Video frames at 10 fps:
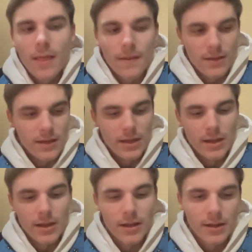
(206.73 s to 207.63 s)

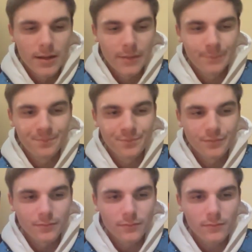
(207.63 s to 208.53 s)
The
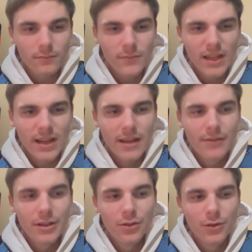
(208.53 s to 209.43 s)

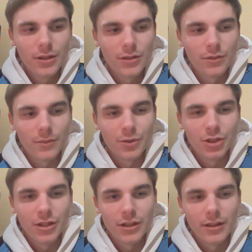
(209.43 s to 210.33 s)
heavy-duty sewing
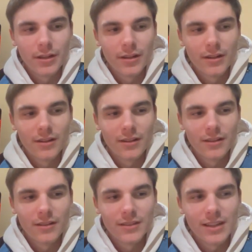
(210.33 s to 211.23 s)
machine
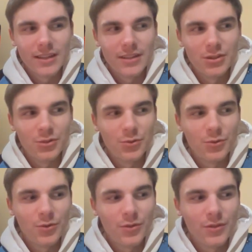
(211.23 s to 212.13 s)
tended to
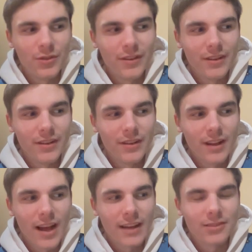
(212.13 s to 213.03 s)

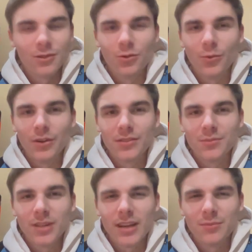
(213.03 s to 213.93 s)
act a little weird
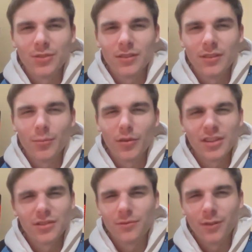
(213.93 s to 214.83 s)
sometimes. The
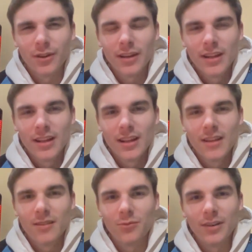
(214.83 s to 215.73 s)
pressure foot
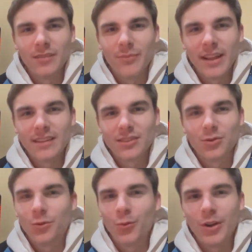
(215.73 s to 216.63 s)
would make it so
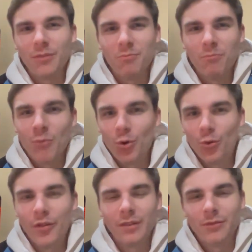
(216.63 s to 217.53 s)
it wouldn't
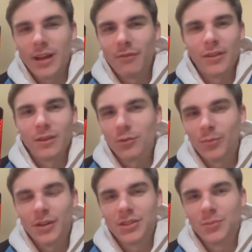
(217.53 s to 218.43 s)
move and everything would
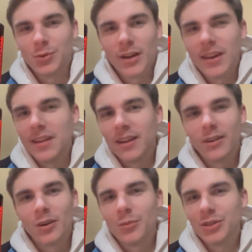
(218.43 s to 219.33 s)
bunch up, so I had to tear
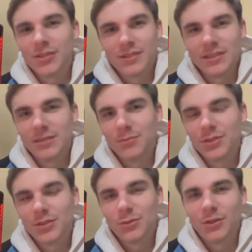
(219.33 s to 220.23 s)
out a bunch of
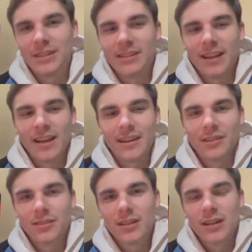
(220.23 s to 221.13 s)
seams towards the end,